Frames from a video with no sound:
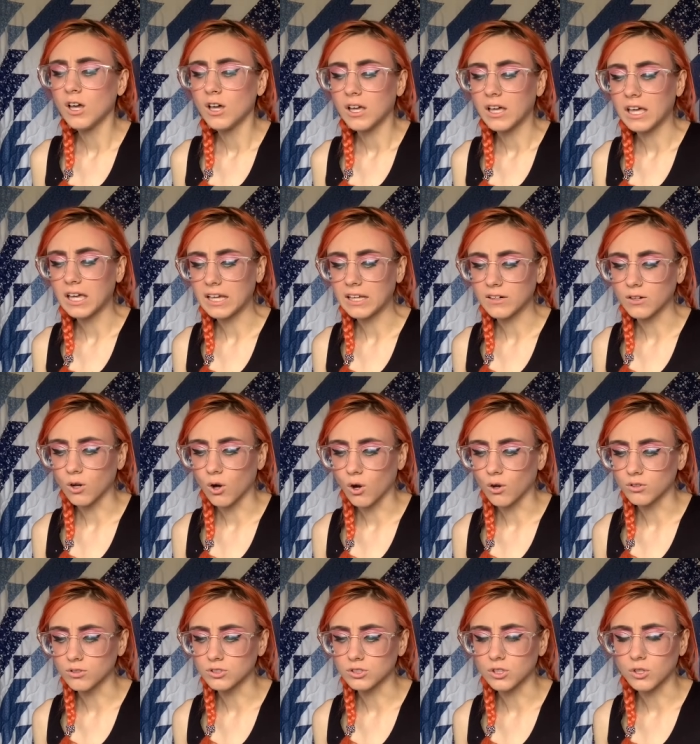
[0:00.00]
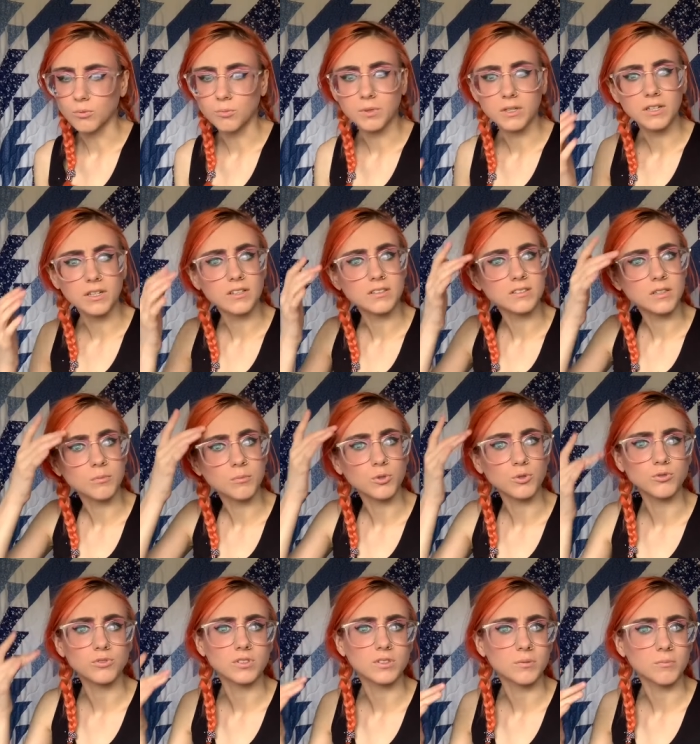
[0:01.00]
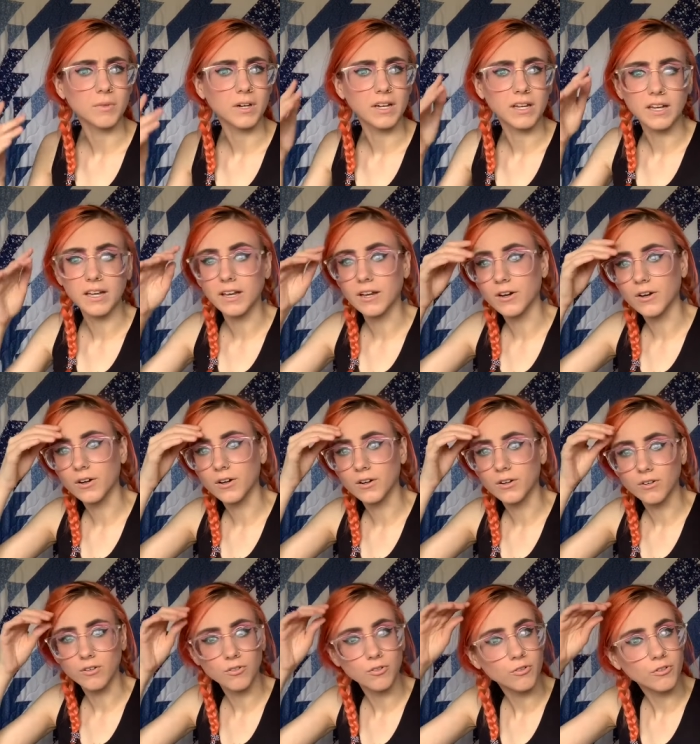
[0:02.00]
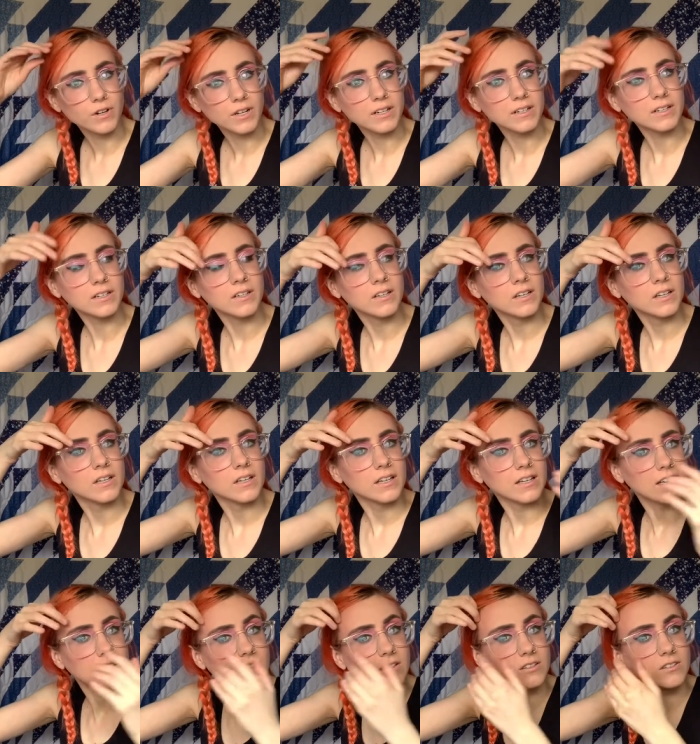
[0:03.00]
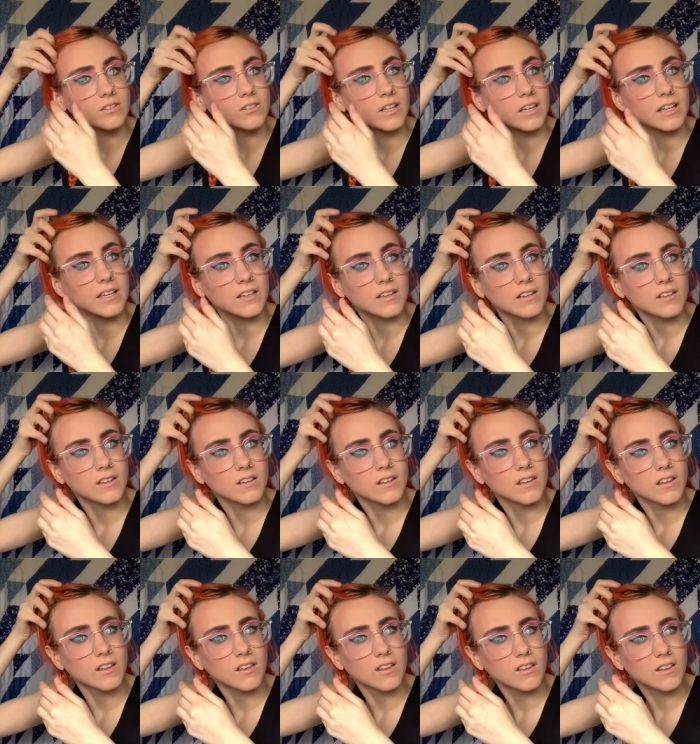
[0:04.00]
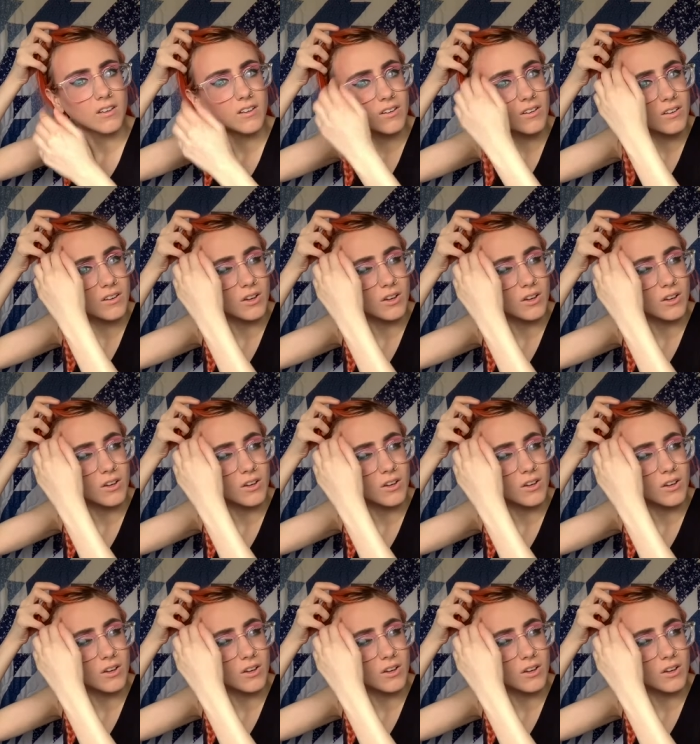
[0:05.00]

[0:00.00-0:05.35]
and also because I'm losing my hair, granted, it's like, ugh,